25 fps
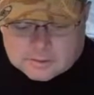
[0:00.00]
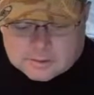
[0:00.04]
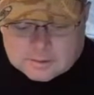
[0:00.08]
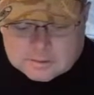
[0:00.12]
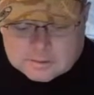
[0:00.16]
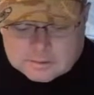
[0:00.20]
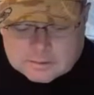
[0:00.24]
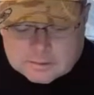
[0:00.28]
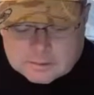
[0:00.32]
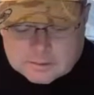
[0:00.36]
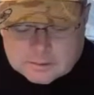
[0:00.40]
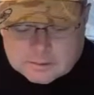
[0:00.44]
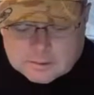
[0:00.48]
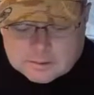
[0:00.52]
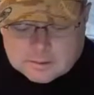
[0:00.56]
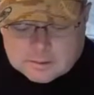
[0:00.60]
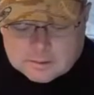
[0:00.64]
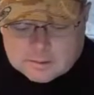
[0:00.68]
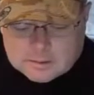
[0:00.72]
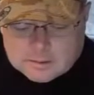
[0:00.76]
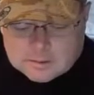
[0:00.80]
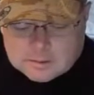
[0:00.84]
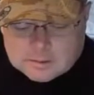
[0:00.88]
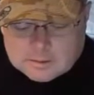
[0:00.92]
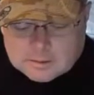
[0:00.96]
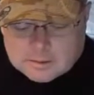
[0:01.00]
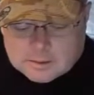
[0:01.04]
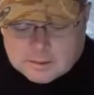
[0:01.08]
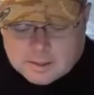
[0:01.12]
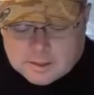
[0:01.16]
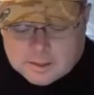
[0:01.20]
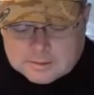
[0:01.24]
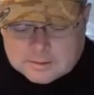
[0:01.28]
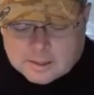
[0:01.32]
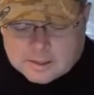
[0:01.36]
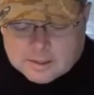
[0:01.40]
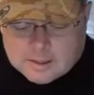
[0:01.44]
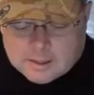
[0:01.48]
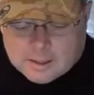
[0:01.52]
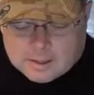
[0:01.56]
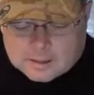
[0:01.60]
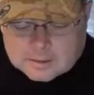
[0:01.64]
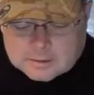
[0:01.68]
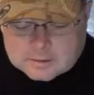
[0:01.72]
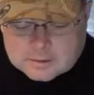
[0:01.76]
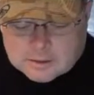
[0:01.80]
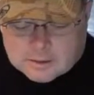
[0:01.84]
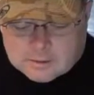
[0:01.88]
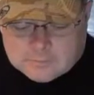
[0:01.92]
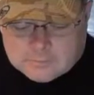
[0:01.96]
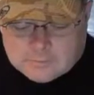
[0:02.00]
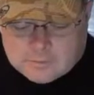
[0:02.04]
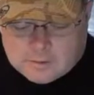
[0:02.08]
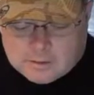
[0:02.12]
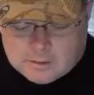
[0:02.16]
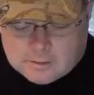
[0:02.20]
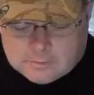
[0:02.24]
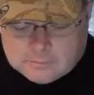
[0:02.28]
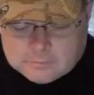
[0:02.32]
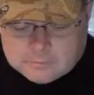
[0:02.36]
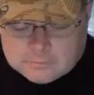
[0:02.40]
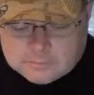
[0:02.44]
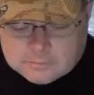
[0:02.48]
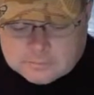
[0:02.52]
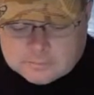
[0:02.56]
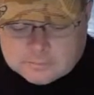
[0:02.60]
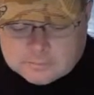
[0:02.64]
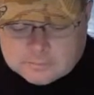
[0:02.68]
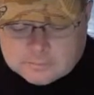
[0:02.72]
so as I knock stuff off.